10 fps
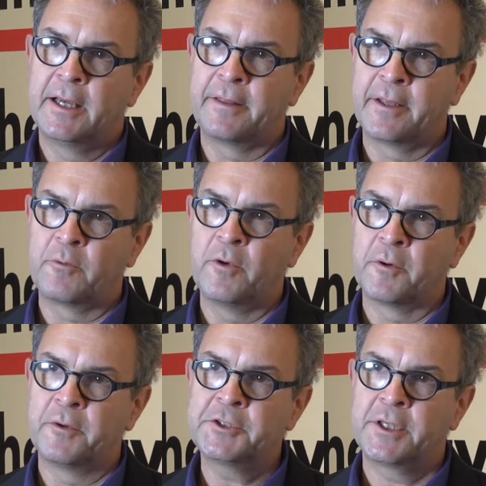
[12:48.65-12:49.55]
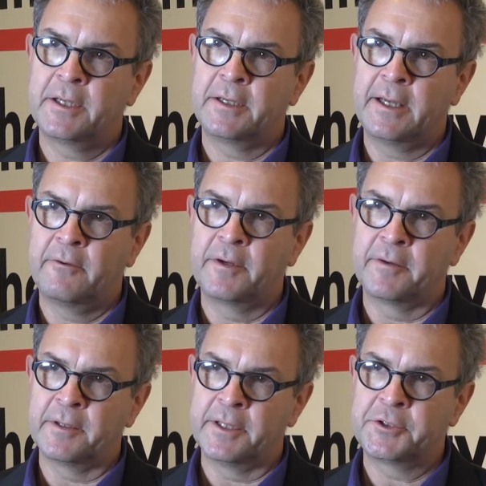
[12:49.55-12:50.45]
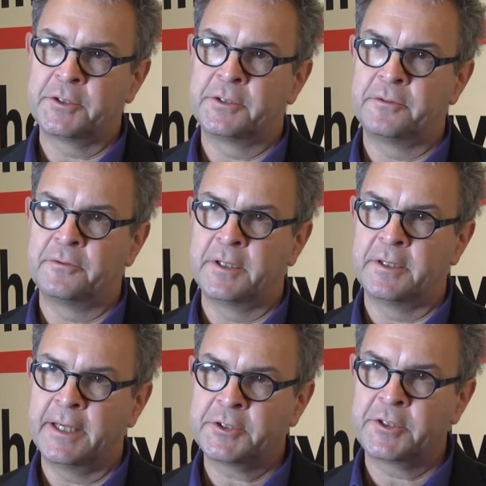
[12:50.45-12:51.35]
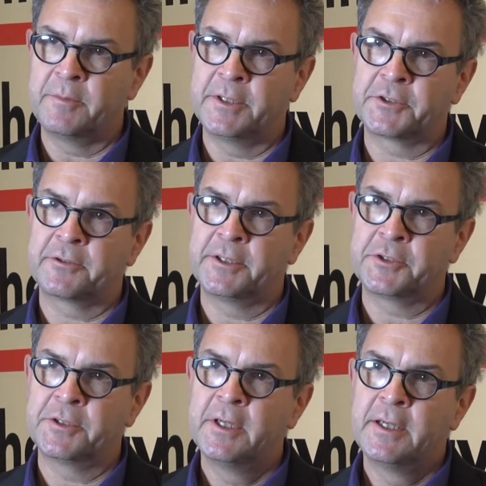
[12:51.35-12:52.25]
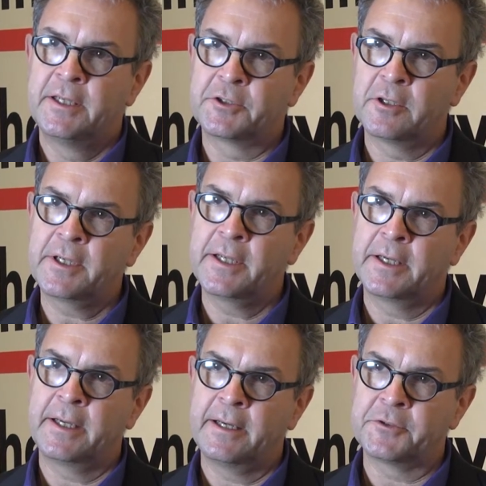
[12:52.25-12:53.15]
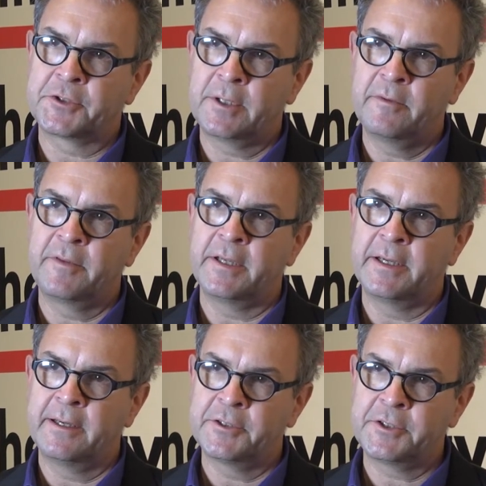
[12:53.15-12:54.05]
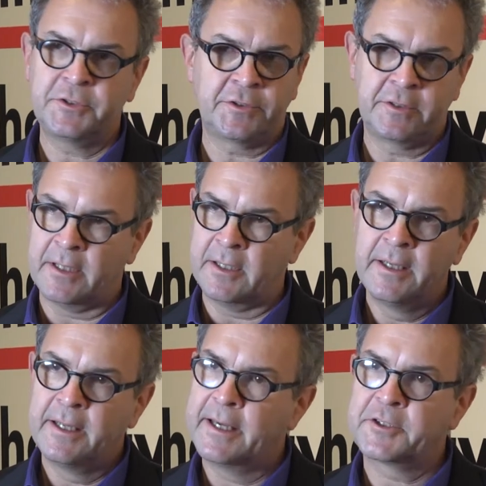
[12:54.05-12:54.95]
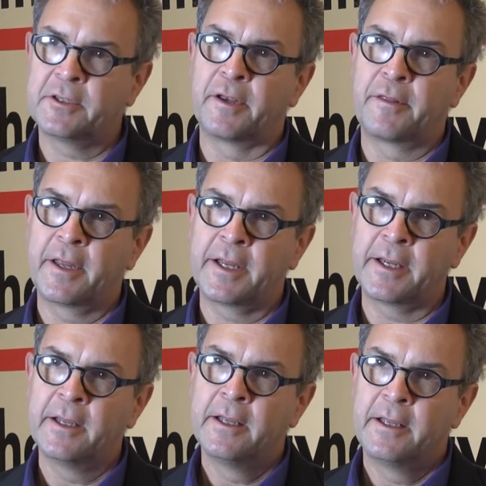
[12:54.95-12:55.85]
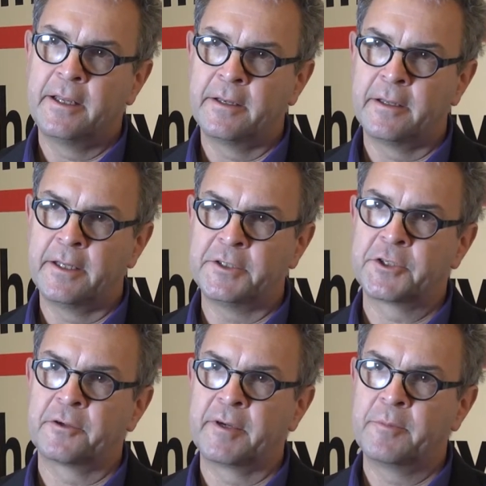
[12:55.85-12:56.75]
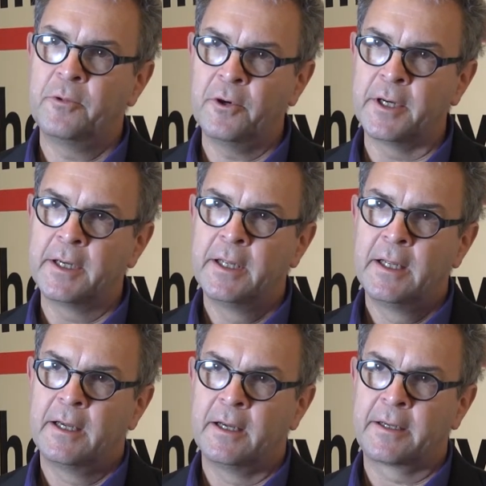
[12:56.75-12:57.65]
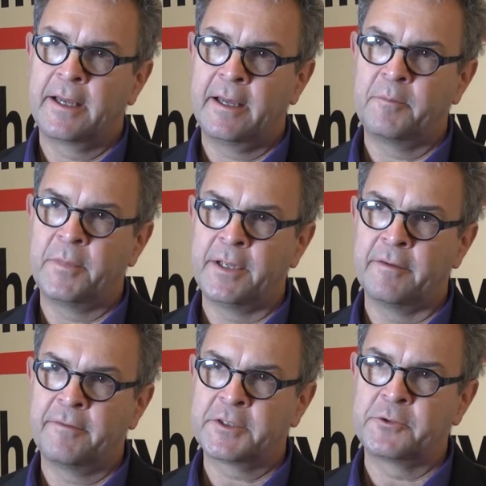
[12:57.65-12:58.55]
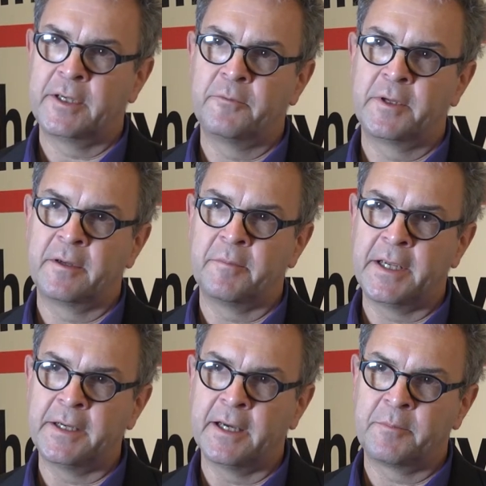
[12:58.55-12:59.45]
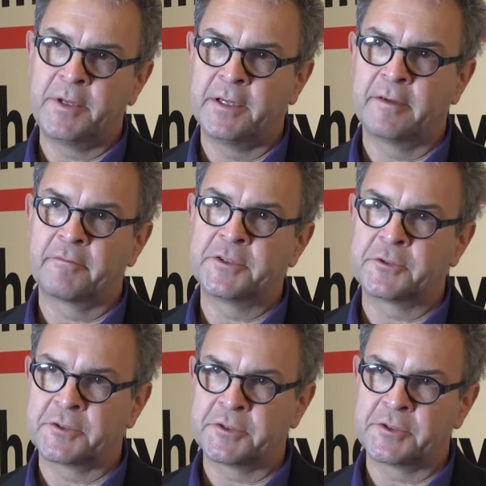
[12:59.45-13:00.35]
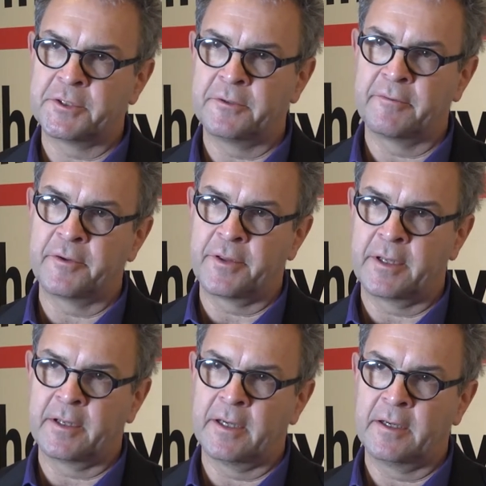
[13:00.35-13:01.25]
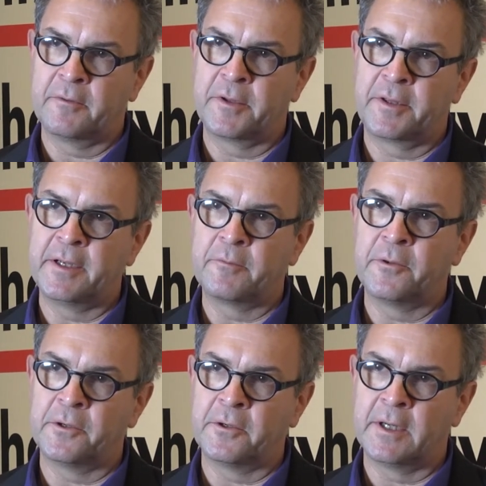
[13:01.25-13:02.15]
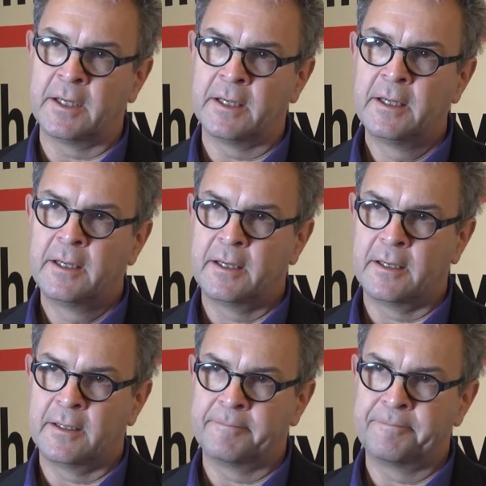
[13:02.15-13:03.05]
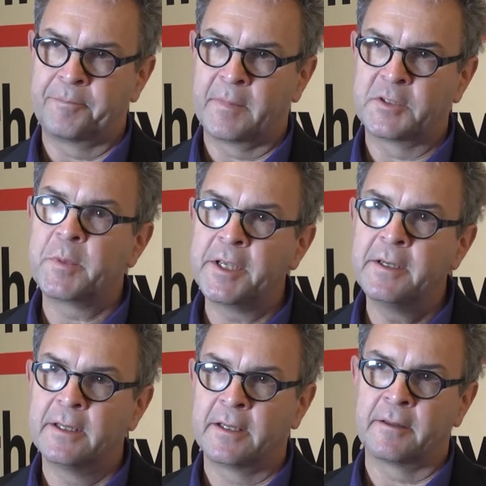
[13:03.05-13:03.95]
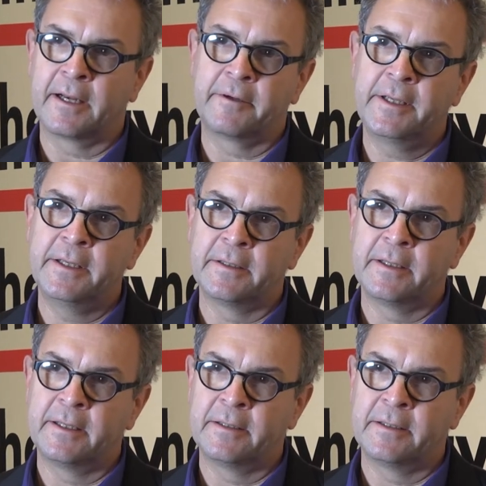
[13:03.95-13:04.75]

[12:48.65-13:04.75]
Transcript: I think where we stand now in relation to the next administration is looking at how some of the analysis, uh, excellent thinking in the SIRR report uh, can be effectuated when there may not be enough resources to do everything uh, with equal uh, um, speed and alacrity and,